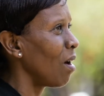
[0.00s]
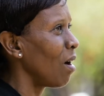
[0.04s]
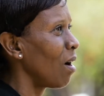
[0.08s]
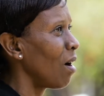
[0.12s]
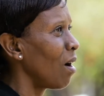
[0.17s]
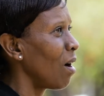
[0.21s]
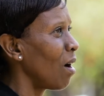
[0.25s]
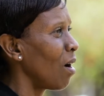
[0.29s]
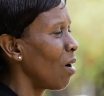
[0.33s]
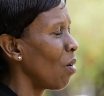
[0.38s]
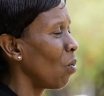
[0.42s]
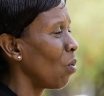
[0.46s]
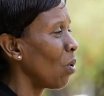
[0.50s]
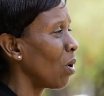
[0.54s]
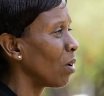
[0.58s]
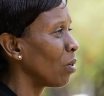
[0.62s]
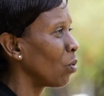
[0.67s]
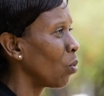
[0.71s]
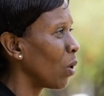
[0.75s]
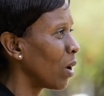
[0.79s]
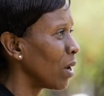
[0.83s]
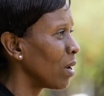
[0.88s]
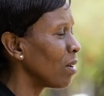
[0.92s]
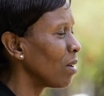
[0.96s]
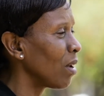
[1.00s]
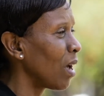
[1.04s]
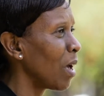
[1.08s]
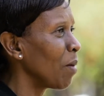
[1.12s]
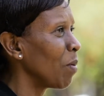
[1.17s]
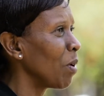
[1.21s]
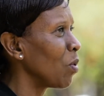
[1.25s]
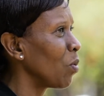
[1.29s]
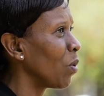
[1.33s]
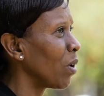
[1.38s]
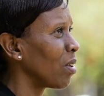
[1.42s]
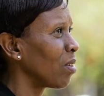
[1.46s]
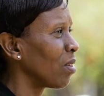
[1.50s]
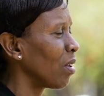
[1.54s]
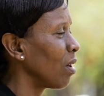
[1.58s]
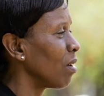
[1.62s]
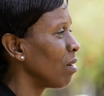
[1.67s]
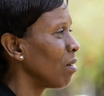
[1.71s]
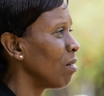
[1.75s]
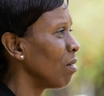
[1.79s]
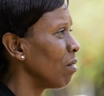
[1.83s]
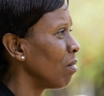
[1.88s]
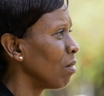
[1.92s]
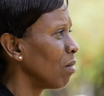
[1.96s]
At one time it was
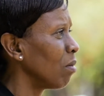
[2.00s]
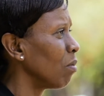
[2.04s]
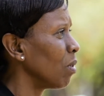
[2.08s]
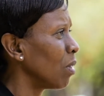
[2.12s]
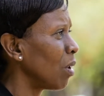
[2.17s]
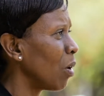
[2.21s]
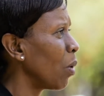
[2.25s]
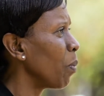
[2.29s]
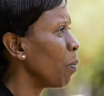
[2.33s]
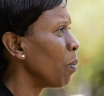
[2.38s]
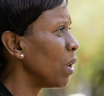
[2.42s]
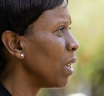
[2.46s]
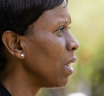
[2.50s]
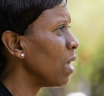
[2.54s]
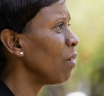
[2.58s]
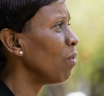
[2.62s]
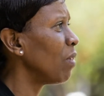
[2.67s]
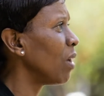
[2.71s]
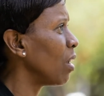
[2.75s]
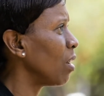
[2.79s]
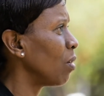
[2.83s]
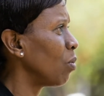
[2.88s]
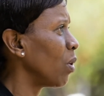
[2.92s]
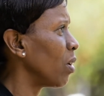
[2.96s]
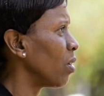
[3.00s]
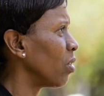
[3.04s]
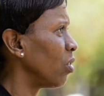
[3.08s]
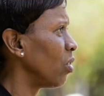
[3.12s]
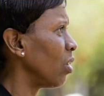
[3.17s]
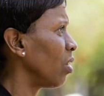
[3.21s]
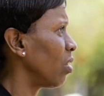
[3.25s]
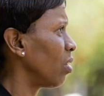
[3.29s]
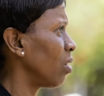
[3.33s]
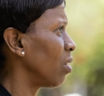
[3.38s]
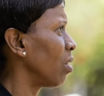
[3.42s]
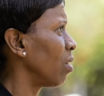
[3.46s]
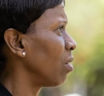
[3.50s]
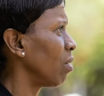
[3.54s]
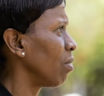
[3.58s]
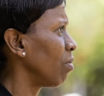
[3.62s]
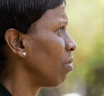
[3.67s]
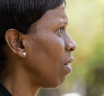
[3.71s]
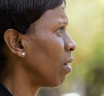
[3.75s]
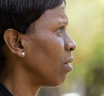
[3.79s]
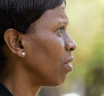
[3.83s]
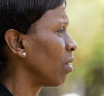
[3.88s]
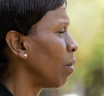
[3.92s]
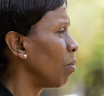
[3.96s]
they believed that it was just
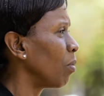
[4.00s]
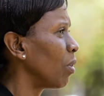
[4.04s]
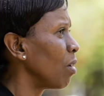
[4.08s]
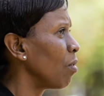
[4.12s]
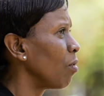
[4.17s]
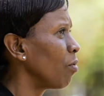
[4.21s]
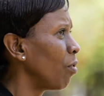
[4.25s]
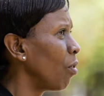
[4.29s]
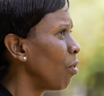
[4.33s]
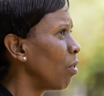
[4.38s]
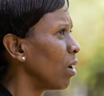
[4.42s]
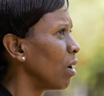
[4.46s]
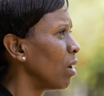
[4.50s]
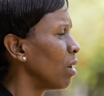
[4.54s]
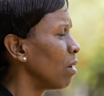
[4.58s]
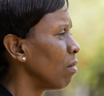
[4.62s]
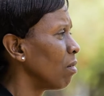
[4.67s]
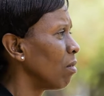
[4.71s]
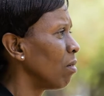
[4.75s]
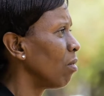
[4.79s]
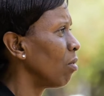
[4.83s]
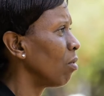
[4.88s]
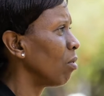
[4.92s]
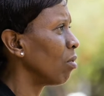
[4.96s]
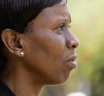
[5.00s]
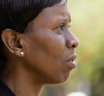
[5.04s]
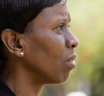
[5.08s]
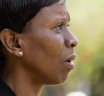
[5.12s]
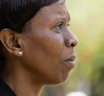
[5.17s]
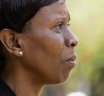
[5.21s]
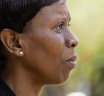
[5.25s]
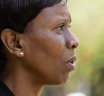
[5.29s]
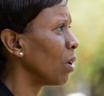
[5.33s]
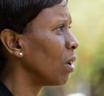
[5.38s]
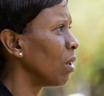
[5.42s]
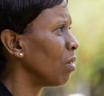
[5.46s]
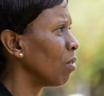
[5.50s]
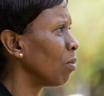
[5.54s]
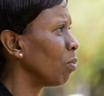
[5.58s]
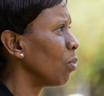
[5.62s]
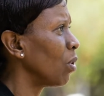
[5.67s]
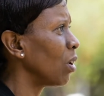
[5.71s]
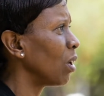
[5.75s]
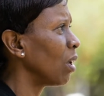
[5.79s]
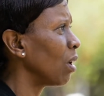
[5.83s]
something foreign, somebody's